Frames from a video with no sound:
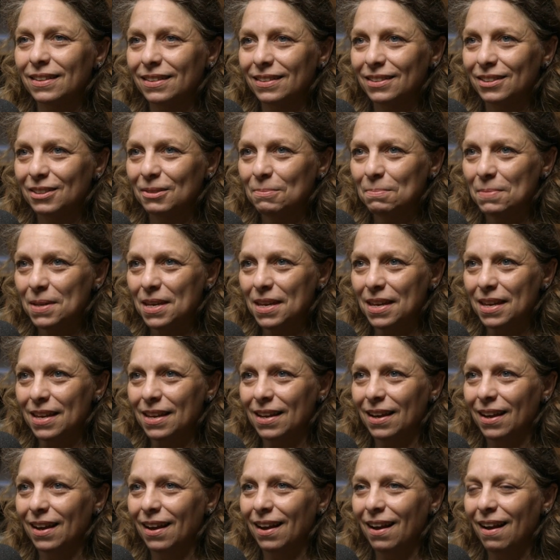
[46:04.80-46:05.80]
to be
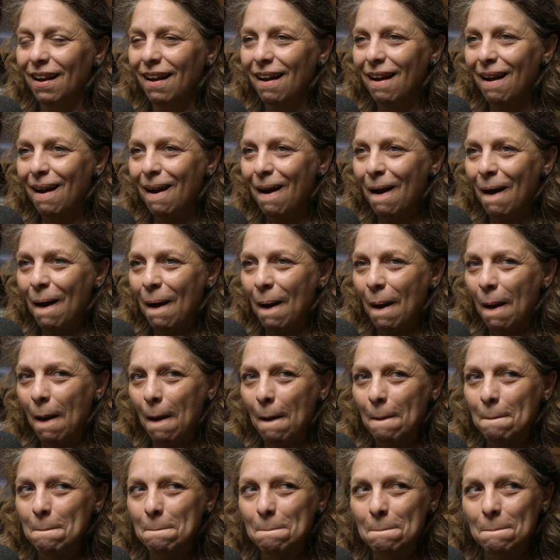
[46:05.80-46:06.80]

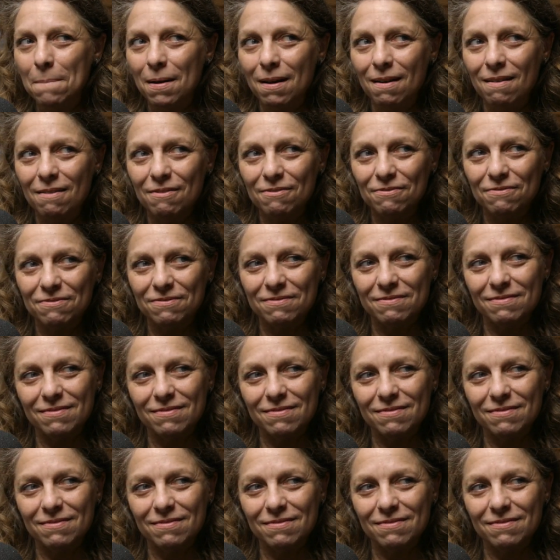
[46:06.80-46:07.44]
above